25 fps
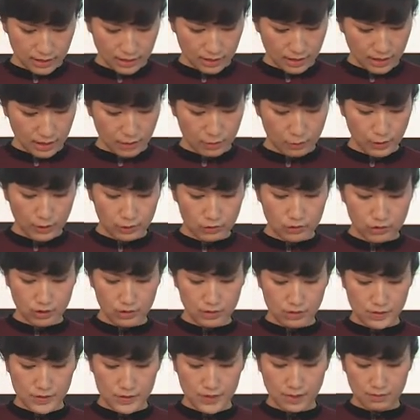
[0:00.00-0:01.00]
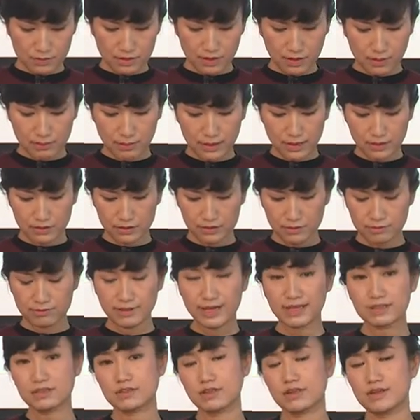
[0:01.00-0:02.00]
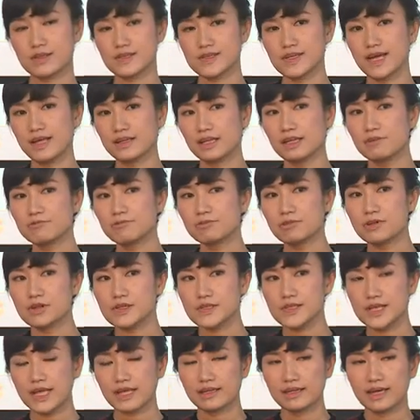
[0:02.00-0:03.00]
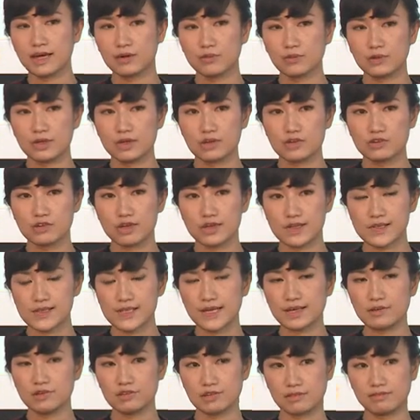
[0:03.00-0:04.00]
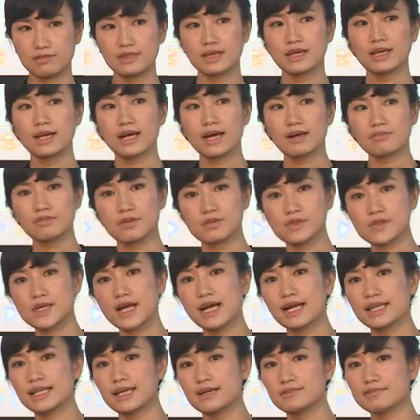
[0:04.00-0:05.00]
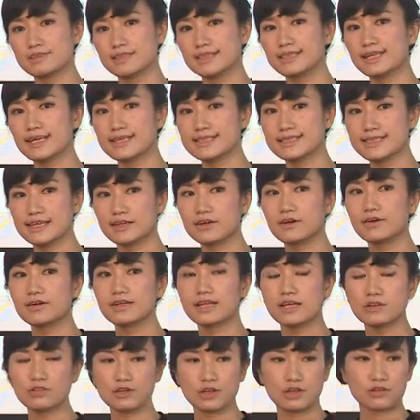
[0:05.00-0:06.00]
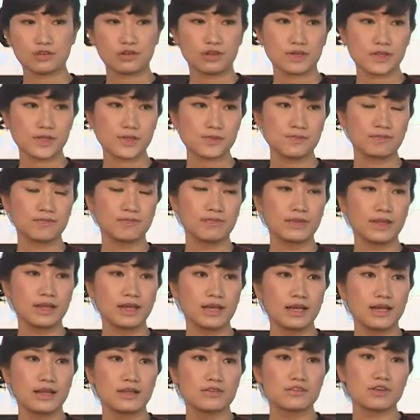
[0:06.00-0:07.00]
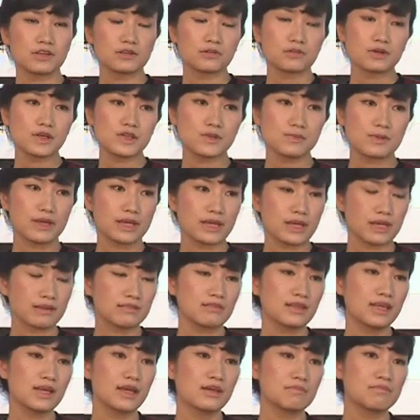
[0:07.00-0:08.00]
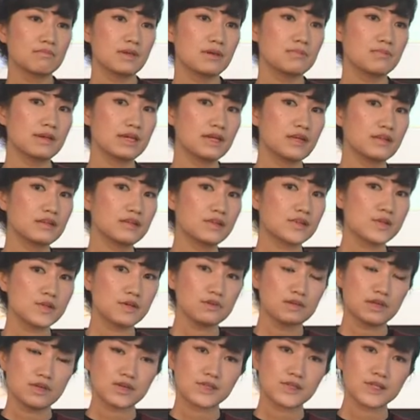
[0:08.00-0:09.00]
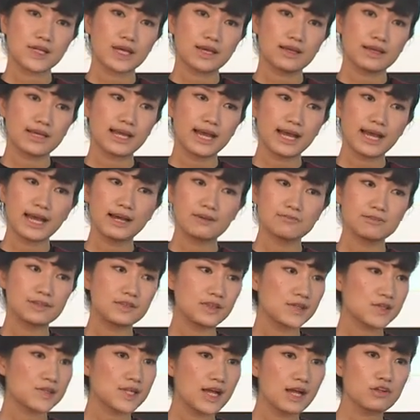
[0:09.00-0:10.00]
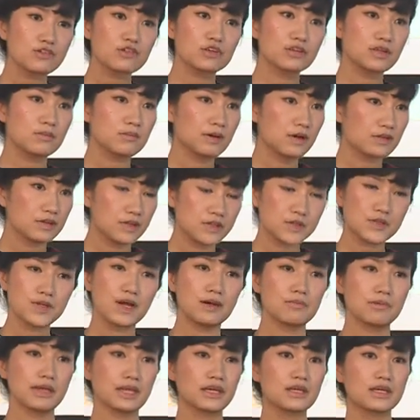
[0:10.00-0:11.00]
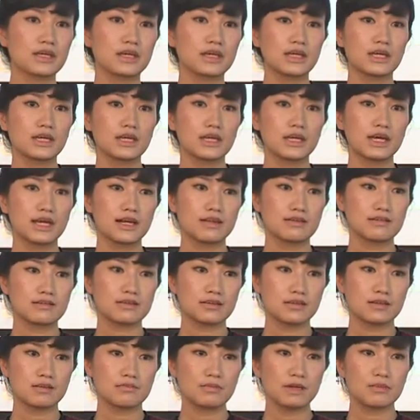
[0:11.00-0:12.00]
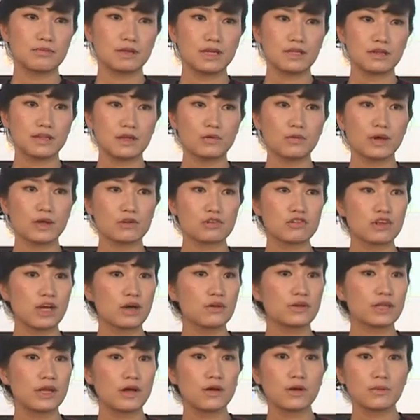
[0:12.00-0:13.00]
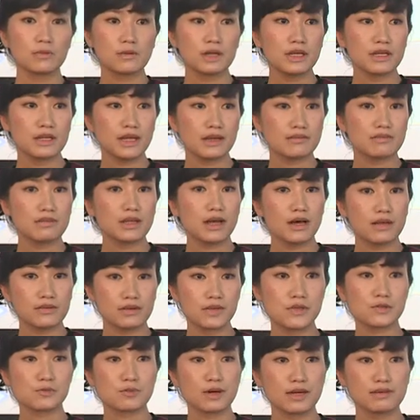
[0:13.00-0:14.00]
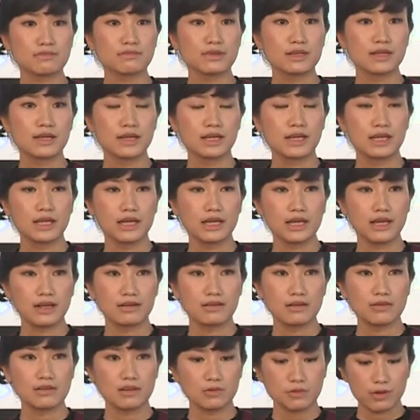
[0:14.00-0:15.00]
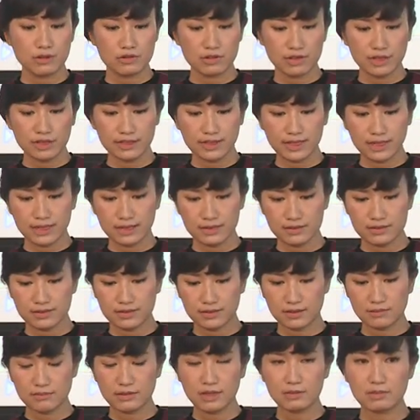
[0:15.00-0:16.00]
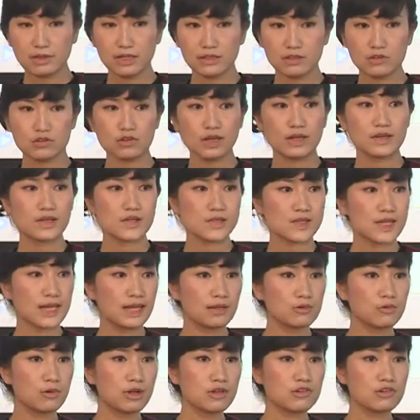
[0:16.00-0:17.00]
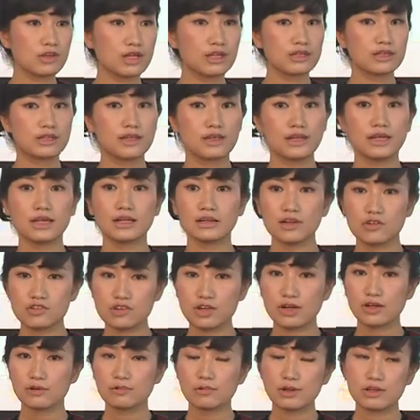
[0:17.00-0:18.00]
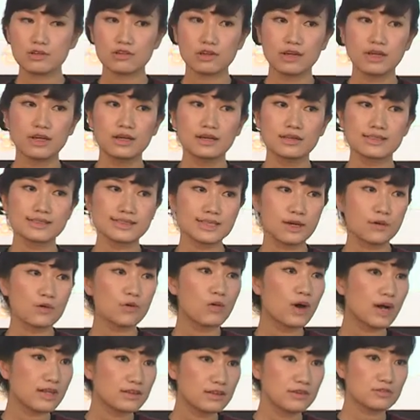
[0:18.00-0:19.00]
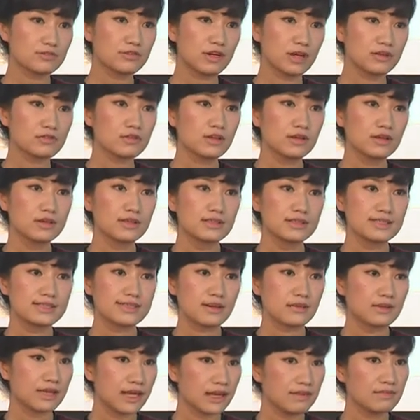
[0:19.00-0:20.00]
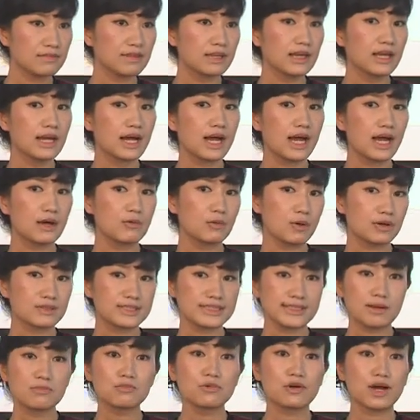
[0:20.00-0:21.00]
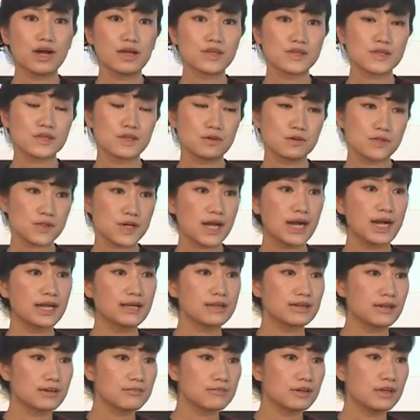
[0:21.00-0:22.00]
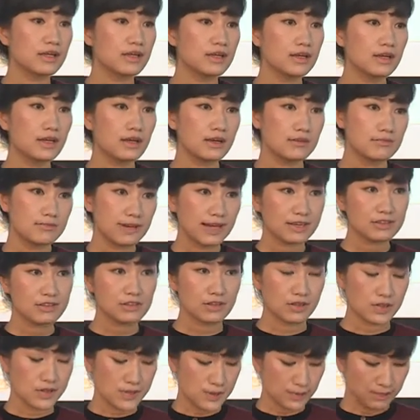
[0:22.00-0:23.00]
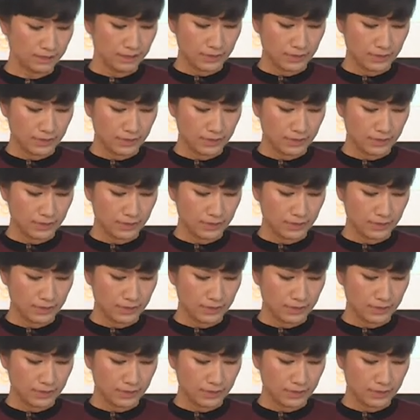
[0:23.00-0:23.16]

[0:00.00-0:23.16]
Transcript: I will introduce something about the factors that influencing our translation of those kind of classical literatures. Generally speaking, maybe the students can have a discussion about this topic, and maybe they will share their opinion on this one, and they will think that maybe the Chinese language and the English language are so quite different. So then I will summarize those kind of factors.